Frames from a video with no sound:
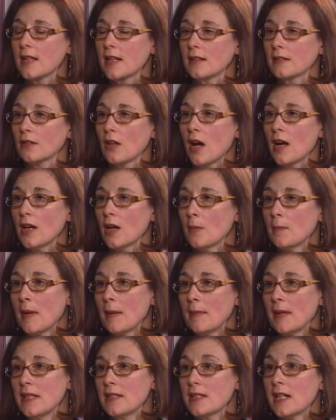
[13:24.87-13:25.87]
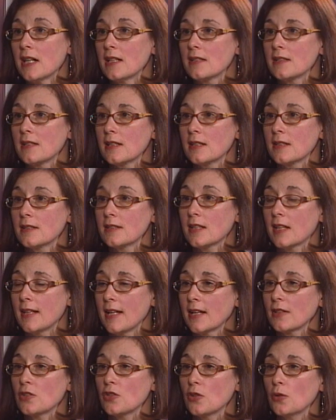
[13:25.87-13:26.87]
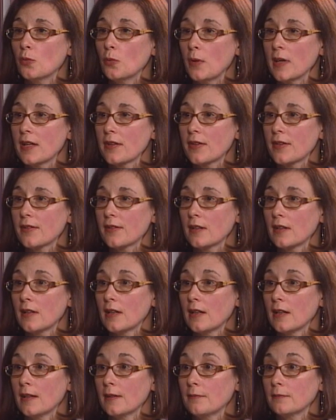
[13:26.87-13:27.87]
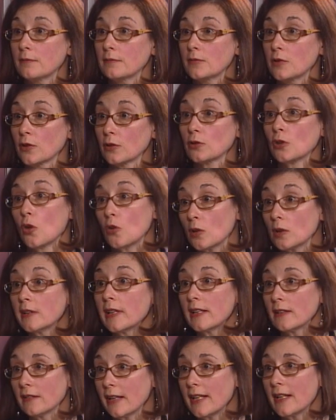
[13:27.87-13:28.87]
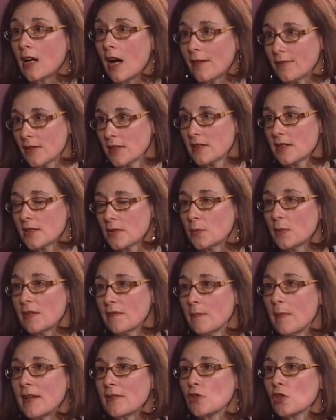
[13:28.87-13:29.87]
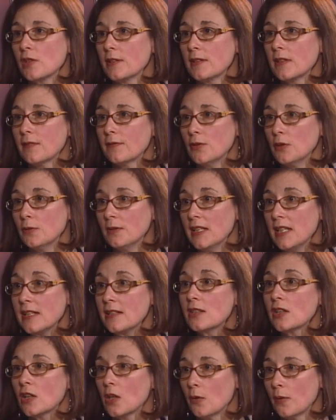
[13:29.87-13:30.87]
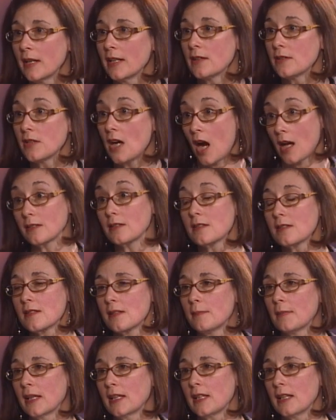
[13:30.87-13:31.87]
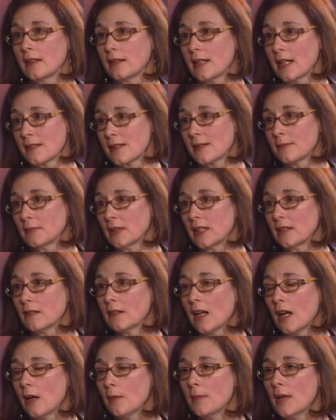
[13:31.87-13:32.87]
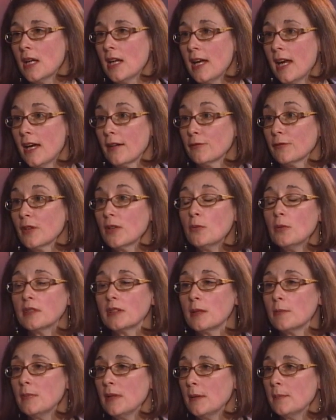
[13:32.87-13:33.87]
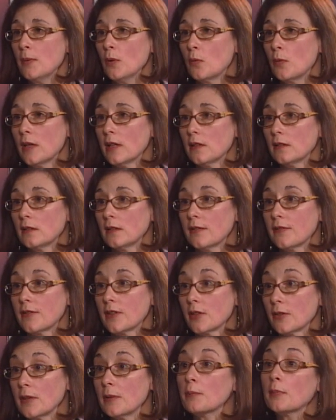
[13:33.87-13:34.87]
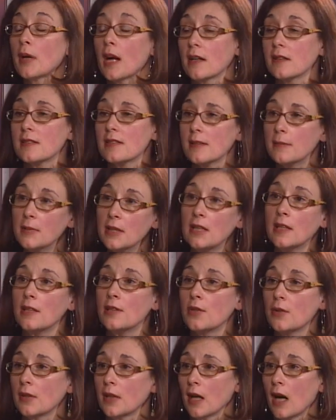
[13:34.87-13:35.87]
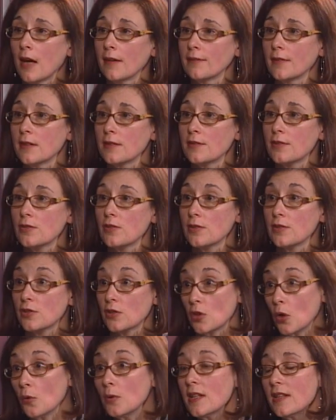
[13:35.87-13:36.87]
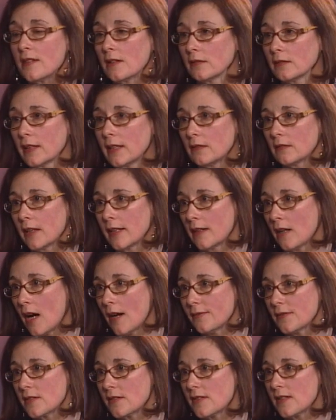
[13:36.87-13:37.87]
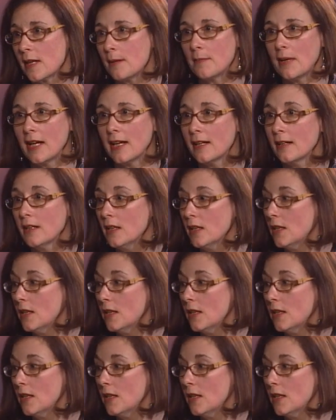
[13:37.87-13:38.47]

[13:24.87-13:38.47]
that Law Help MN does is connect you with uh, your local legal aid office, as we've mentioned, if you need to go in and talk to somebody and get some legal help. And frequently, people will, if they're in proximity to an office, just go to their legal aid office. They may